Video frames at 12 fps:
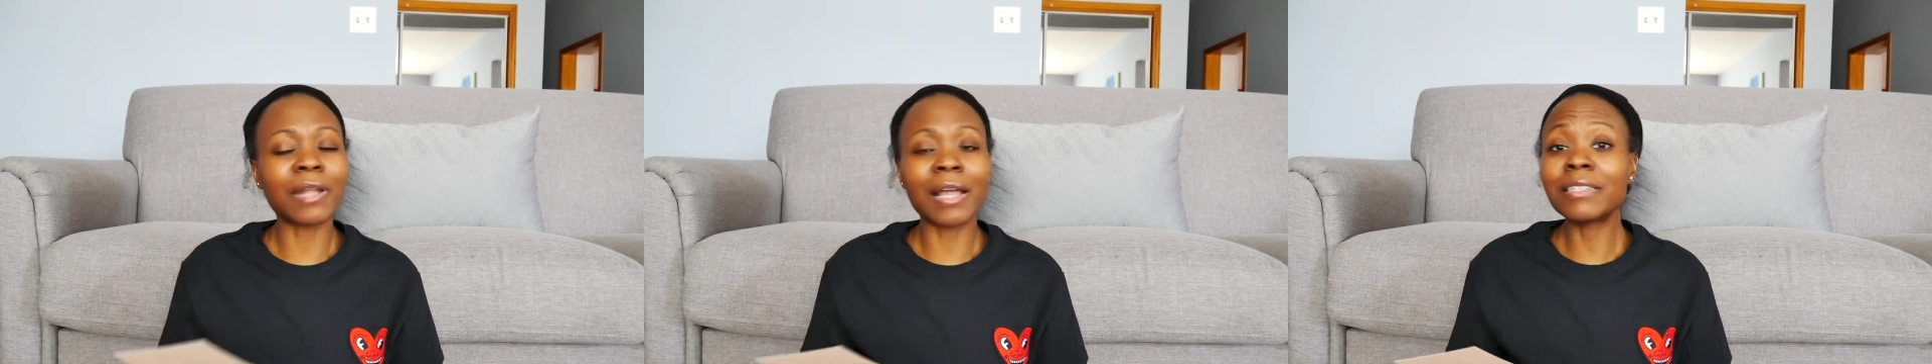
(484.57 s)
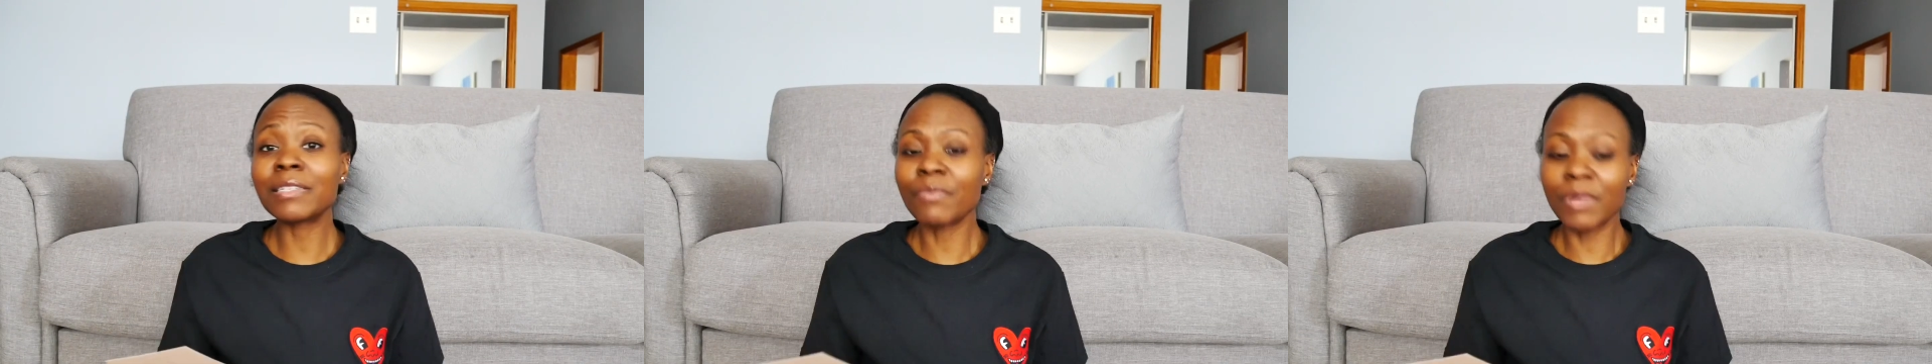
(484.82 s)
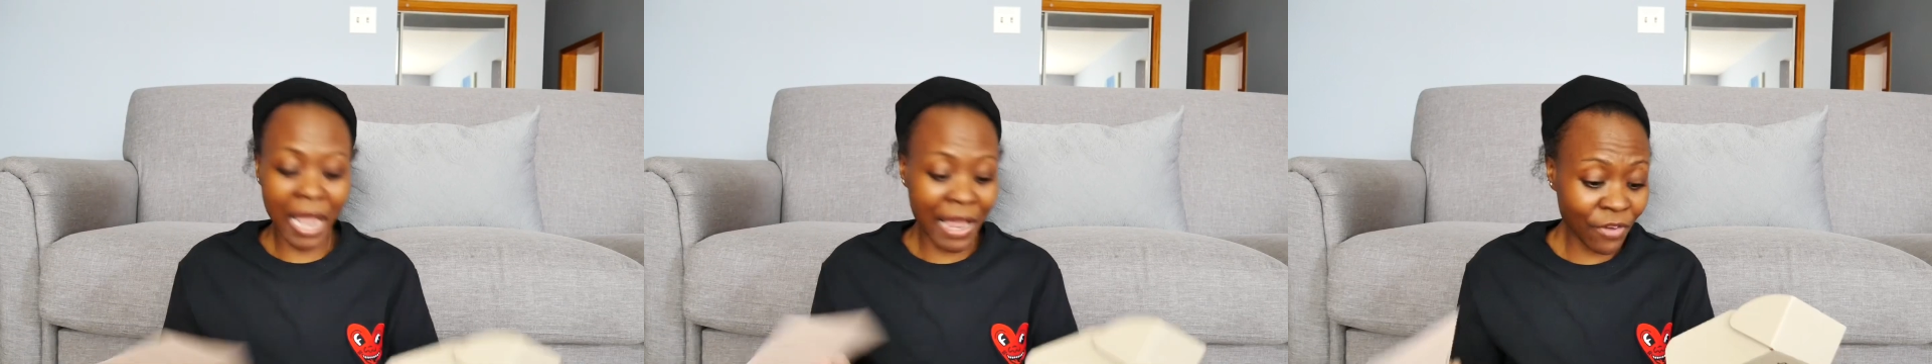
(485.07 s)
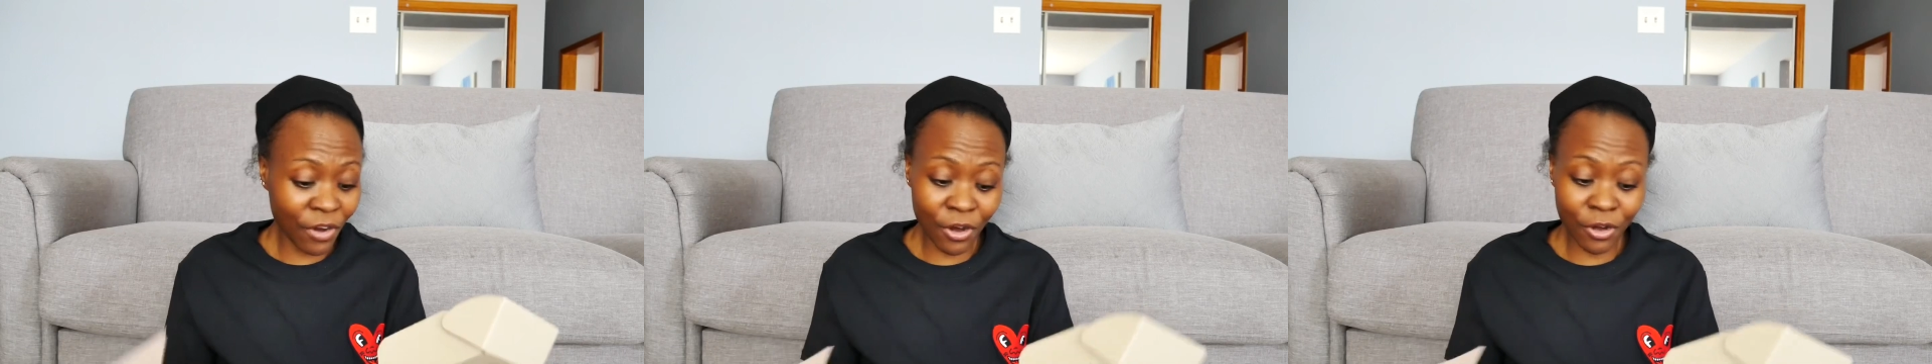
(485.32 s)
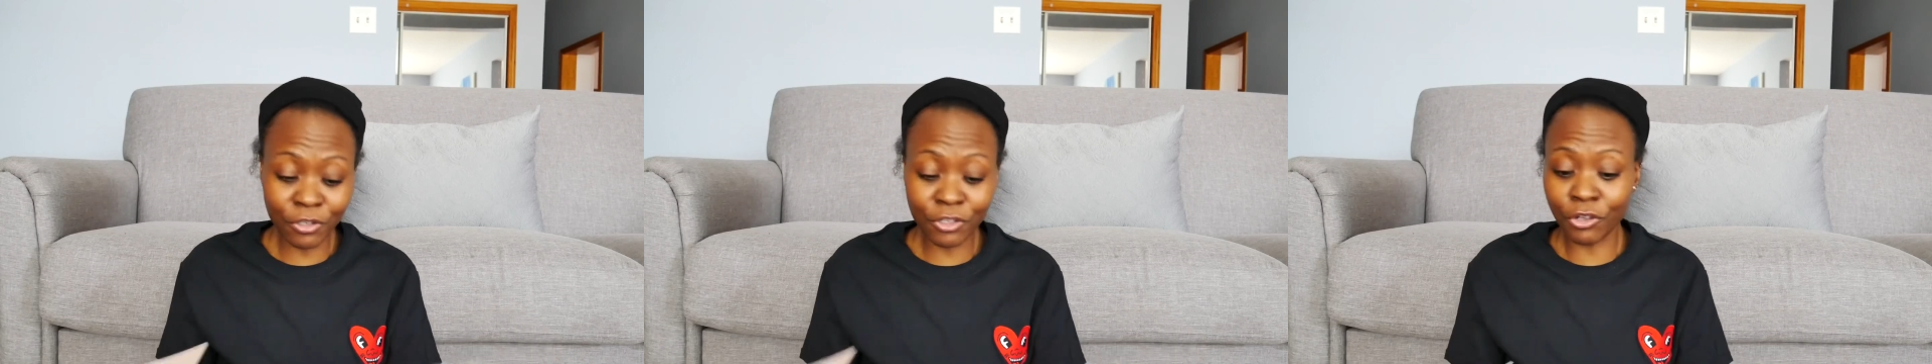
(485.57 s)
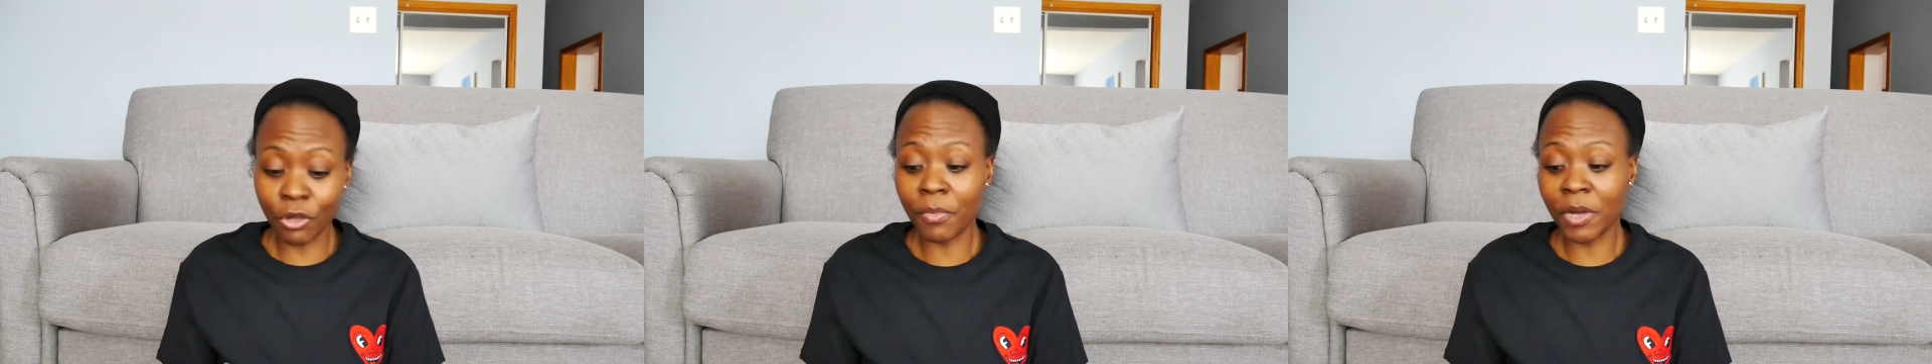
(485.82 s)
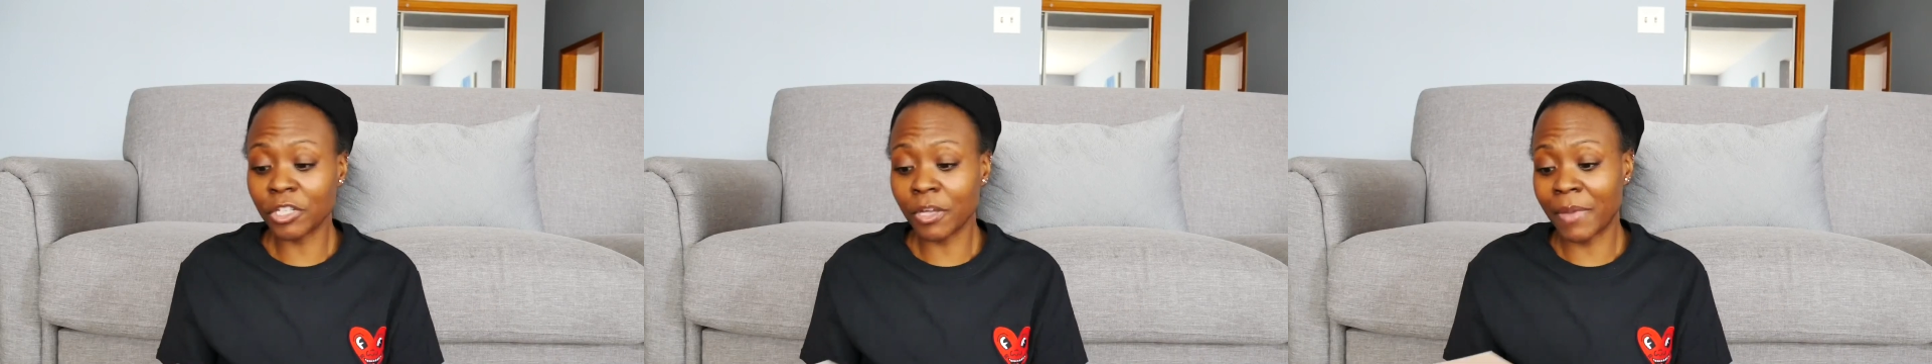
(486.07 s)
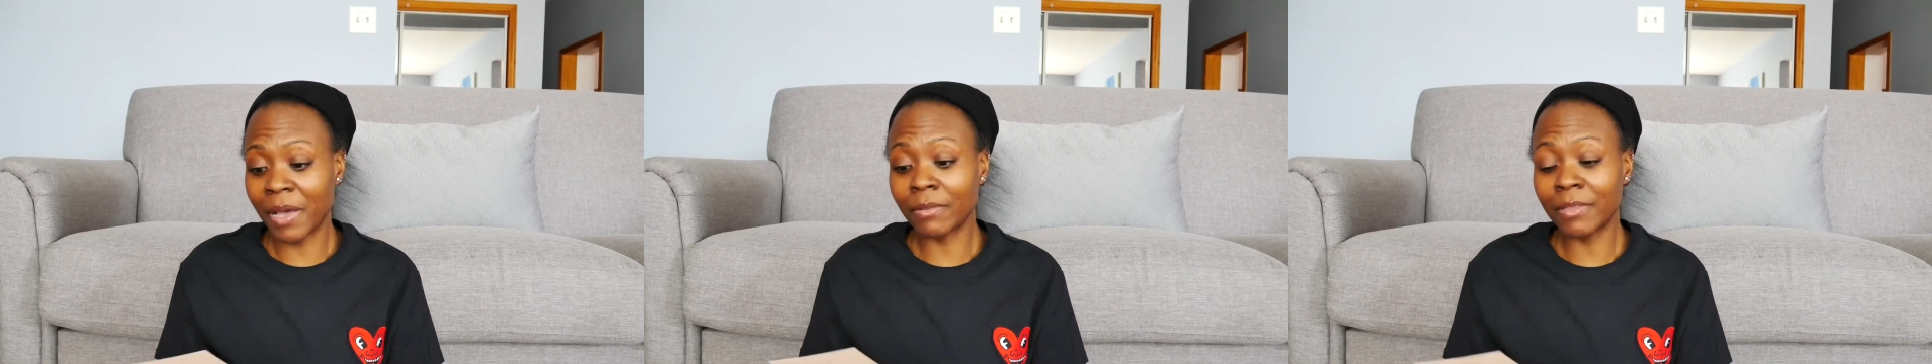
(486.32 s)
but I just want, I've heard so much
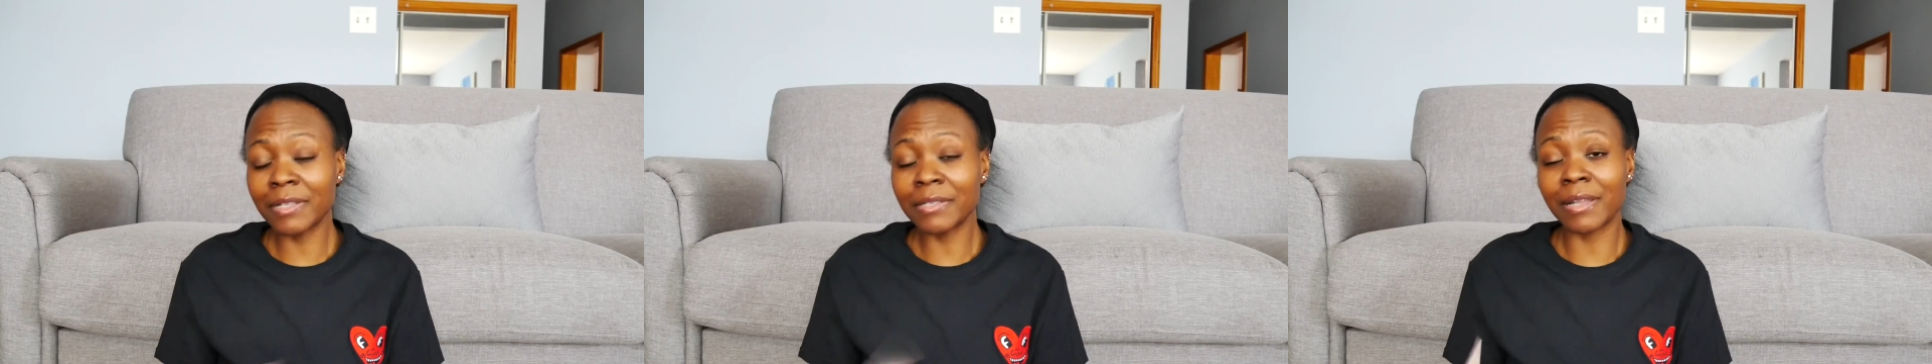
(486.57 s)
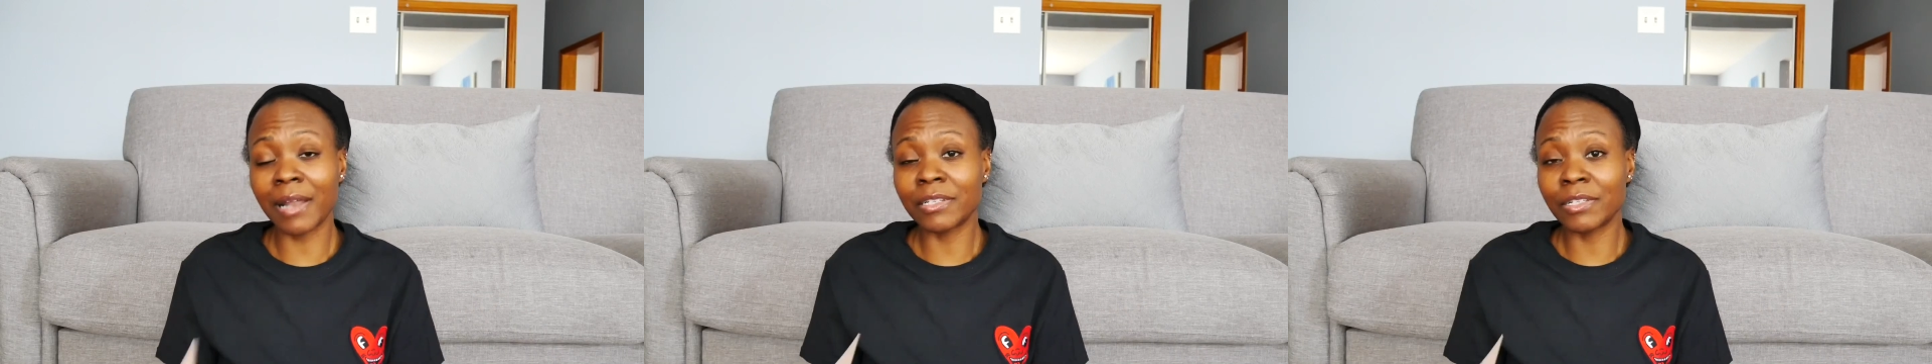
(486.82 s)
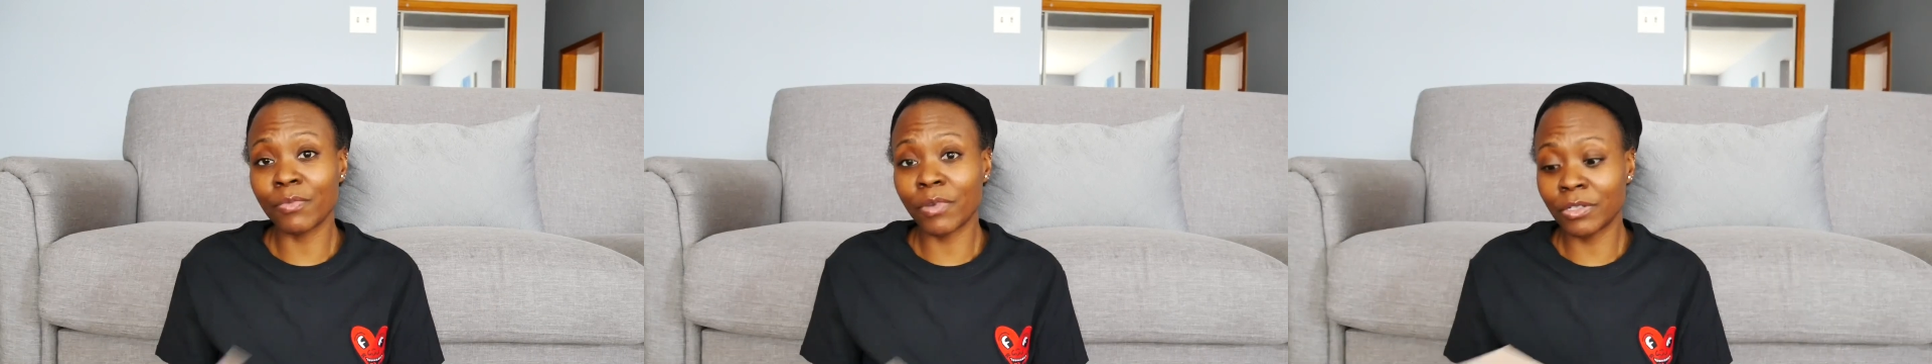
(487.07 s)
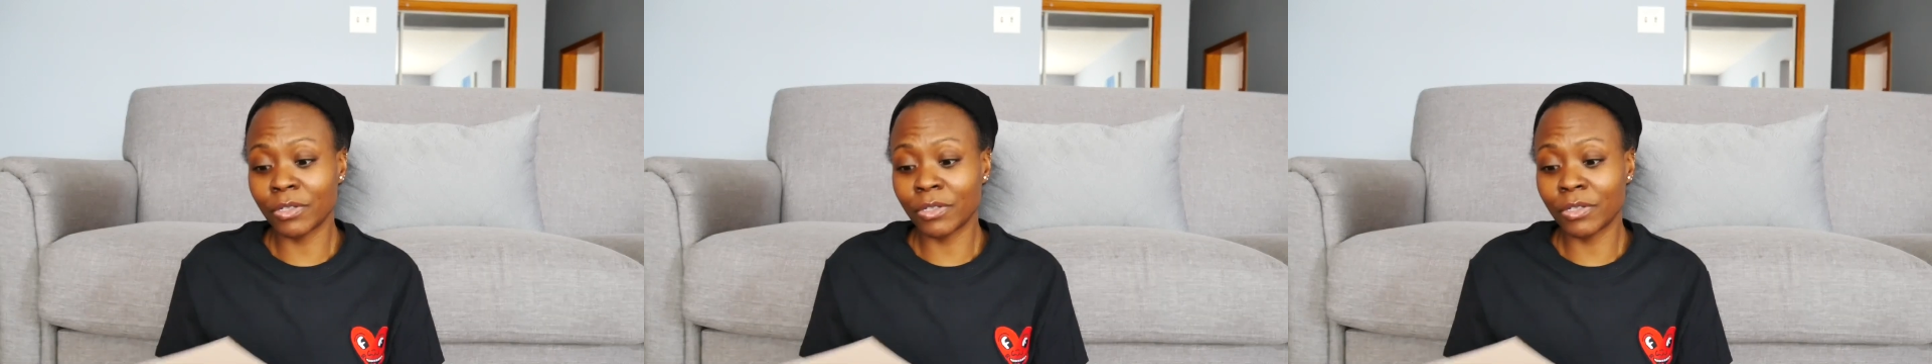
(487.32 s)
about this that I just wanted